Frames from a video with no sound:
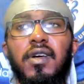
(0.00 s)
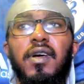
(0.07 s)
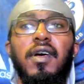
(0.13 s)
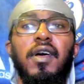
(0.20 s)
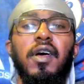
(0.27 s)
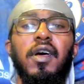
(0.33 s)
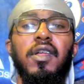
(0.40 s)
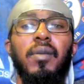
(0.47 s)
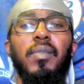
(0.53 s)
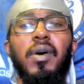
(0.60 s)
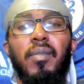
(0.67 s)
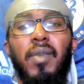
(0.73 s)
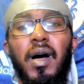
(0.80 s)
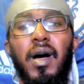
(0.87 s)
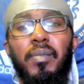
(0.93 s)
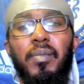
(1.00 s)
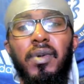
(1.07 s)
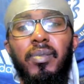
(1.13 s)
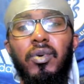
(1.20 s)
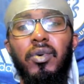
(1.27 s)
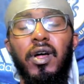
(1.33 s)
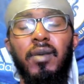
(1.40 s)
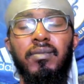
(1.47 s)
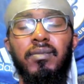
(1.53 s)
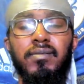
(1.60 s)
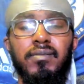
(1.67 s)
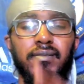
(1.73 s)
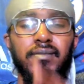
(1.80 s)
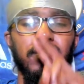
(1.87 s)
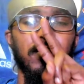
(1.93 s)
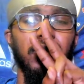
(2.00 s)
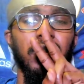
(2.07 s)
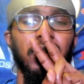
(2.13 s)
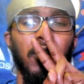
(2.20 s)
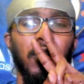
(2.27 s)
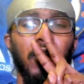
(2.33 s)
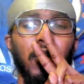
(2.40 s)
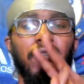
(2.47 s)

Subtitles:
In a bit, my people, them. Love.